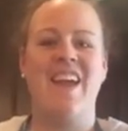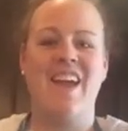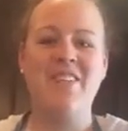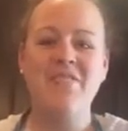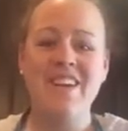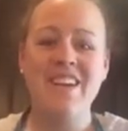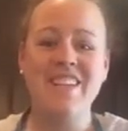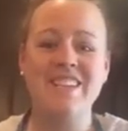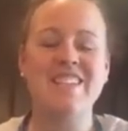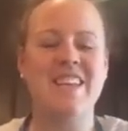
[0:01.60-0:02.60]
Hey
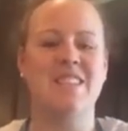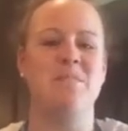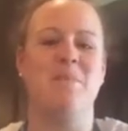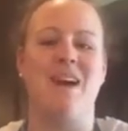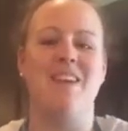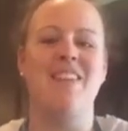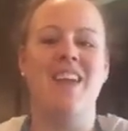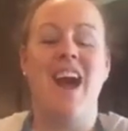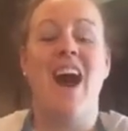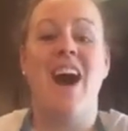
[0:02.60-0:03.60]
friends, it's Beth.
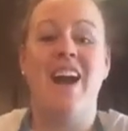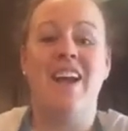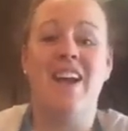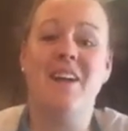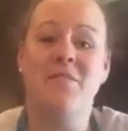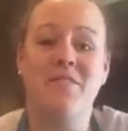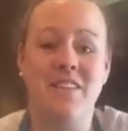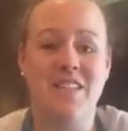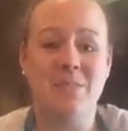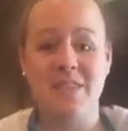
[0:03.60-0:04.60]
I am the
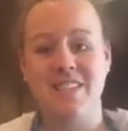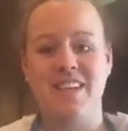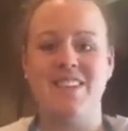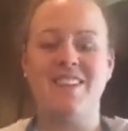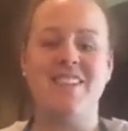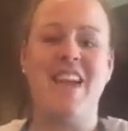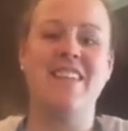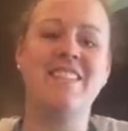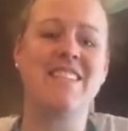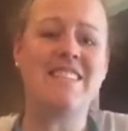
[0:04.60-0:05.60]
Fitness Princess, and
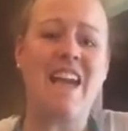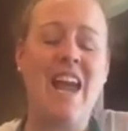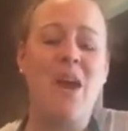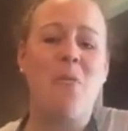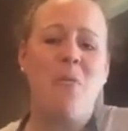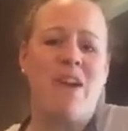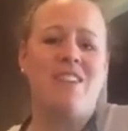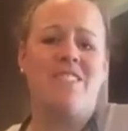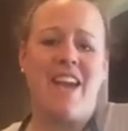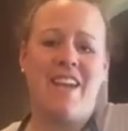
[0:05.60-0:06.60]
today we are
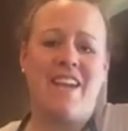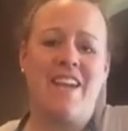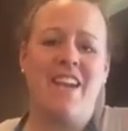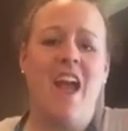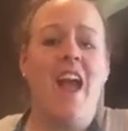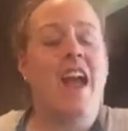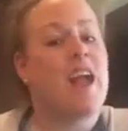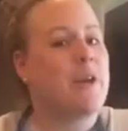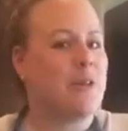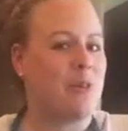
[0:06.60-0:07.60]
taking
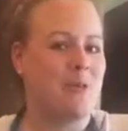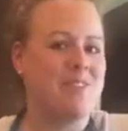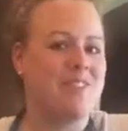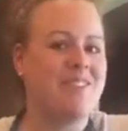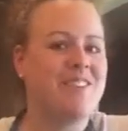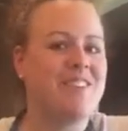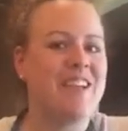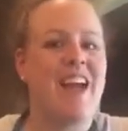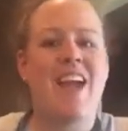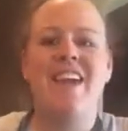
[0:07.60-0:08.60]
a closer look
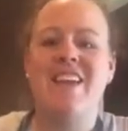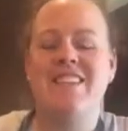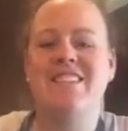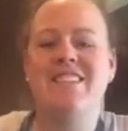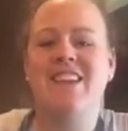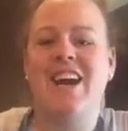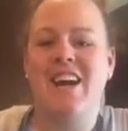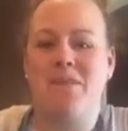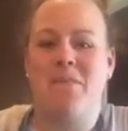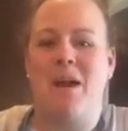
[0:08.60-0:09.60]

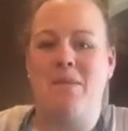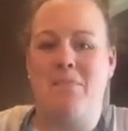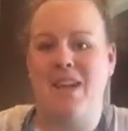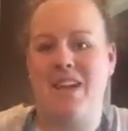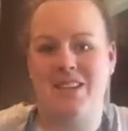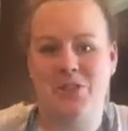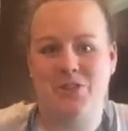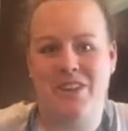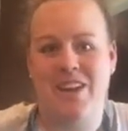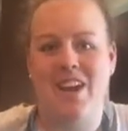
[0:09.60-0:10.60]
inside my
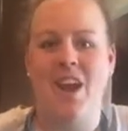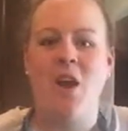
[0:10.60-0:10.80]
pantry.